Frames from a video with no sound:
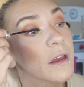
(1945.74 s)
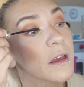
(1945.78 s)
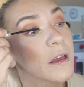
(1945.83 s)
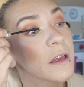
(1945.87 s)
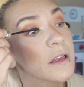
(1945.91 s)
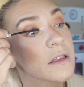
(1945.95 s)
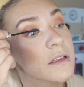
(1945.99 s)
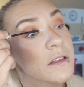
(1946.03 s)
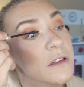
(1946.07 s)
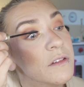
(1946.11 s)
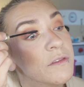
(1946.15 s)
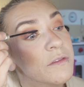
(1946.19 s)

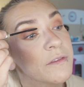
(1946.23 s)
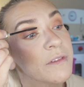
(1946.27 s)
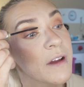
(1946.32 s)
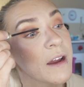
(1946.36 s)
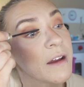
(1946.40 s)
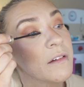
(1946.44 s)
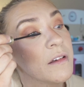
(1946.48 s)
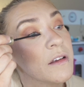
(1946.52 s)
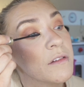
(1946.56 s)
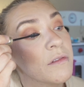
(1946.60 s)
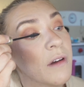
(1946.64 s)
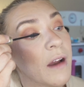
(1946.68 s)
It's a
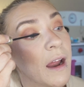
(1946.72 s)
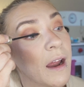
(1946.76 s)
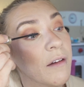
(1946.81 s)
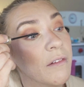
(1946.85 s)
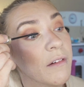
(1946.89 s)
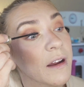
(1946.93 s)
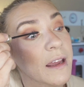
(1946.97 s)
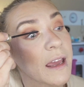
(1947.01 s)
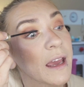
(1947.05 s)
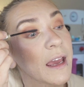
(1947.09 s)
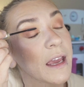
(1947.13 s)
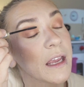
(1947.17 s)
very rare
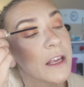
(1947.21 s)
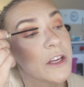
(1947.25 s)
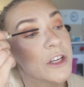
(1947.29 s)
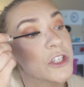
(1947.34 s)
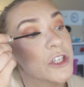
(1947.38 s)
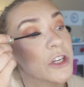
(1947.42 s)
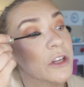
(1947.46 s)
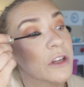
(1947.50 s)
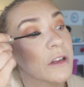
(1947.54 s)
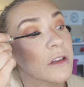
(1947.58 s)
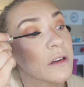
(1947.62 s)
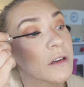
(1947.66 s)

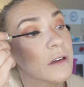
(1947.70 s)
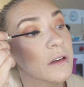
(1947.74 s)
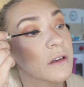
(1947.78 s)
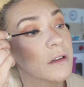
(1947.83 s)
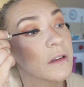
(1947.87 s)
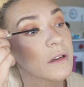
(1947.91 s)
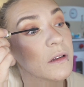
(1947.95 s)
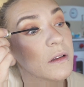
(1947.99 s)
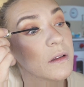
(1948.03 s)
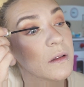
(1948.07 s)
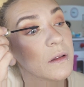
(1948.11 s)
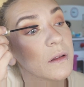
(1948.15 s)
occasion
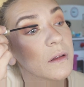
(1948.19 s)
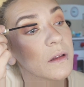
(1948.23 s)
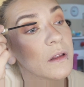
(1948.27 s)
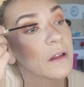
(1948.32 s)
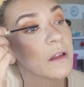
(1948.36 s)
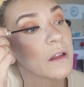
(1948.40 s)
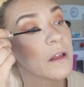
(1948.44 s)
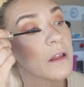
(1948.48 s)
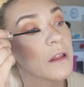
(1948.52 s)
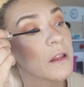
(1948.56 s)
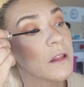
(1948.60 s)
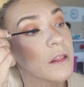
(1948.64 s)

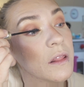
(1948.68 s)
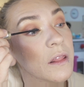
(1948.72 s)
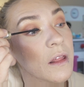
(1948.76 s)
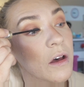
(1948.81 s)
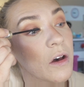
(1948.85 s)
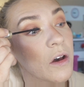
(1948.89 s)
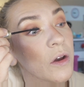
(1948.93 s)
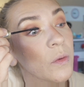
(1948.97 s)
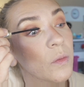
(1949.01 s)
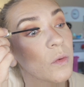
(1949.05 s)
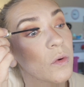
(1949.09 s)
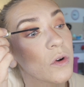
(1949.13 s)
that
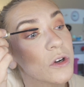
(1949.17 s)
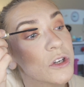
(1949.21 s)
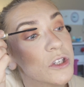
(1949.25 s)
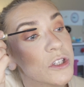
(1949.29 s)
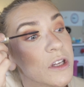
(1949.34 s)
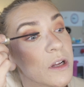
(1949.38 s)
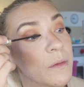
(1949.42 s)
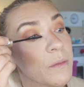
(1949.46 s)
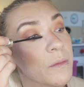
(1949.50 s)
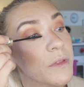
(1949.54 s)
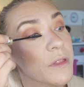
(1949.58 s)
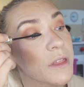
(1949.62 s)
I watch
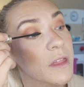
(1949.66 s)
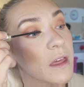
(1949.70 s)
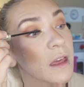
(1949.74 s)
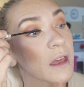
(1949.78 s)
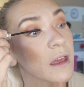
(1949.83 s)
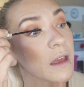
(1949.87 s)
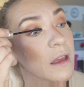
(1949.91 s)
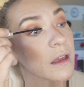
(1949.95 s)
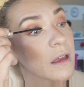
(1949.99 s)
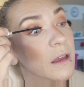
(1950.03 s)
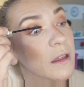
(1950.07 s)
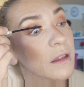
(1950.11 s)

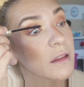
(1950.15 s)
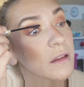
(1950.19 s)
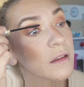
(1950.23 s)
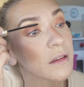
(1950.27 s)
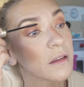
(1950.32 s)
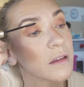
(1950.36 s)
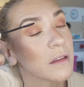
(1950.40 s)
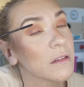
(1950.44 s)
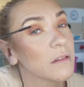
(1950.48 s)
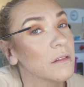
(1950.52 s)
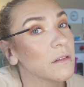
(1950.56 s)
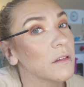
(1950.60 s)
something
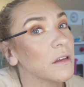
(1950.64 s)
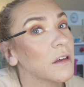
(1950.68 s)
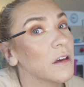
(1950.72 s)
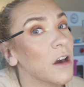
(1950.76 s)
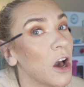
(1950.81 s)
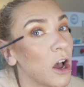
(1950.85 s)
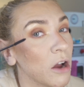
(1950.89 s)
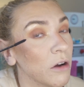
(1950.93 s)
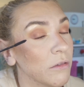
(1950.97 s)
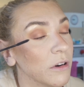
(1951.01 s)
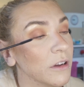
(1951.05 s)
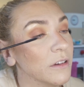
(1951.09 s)

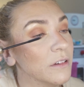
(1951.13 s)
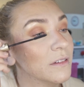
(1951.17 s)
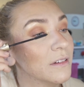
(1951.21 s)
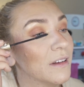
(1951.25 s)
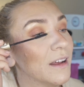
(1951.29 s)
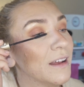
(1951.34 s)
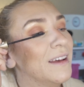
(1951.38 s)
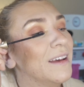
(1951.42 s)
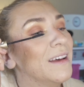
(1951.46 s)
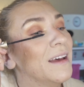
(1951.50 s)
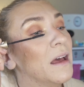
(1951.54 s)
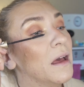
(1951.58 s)
current,
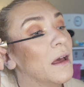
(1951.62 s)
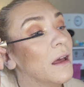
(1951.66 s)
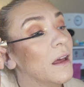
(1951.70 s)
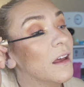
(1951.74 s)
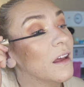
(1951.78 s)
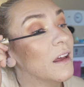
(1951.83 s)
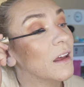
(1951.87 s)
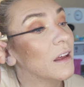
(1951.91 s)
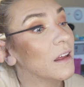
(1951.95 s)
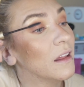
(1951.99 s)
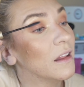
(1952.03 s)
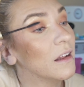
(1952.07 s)

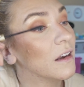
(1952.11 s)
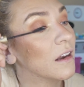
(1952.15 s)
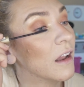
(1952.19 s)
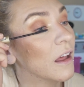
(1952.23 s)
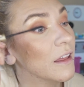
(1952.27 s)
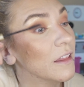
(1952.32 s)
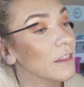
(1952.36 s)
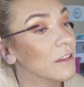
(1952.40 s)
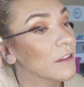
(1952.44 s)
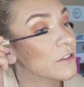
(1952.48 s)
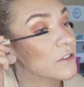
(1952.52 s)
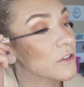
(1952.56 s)

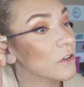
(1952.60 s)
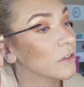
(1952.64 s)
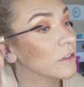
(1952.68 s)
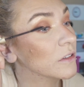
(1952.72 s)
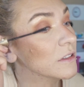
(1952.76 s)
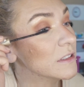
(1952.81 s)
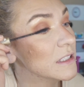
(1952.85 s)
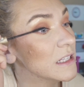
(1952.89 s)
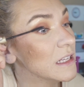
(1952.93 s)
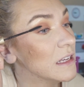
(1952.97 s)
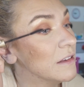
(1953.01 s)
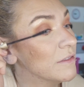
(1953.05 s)
like that's
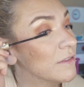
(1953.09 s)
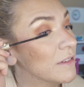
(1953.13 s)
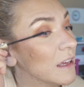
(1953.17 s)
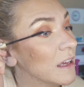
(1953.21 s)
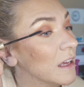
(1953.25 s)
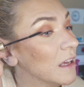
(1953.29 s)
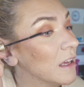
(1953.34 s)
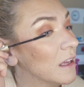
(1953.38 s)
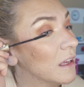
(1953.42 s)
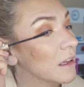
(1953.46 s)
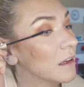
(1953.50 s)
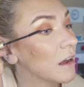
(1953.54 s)
on
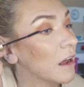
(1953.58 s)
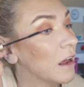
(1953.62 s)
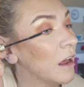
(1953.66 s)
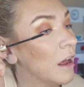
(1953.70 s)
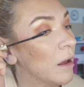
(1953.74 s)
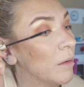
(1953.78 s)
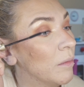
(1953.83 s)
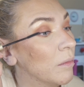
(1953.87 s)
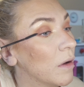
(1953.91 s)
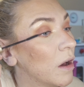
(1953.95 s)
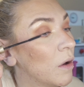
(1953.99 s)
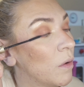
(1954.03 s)
TV.
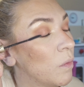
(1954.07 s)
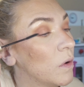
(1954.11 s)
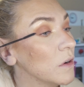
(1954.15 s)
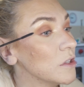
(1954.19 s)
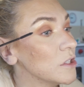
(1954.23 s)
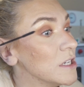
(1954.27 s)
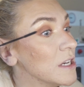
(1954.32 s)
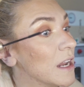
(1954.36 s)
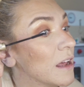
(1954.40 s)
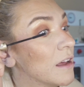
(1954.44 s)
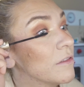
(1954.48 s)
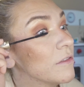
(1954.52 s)
I
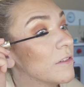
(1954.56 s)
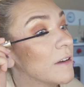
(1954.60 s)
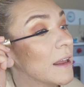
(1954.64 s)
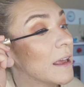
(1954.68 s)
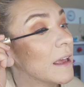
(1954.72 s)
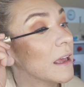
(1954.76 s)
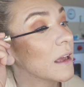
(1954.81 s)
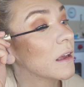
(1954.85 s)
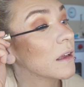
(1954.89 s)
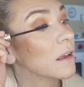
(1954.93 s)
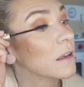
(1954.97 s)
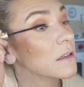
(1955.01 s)
watch
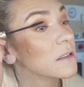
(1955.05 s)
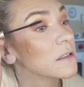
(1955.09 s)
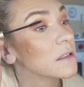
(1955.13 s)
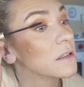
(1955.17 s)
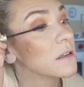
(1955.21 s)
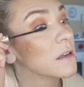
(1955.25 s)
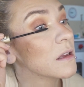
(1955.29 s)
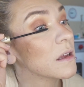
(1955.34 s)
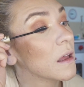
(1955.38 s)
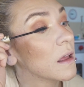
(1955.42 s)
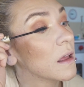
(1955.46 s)
Netflix.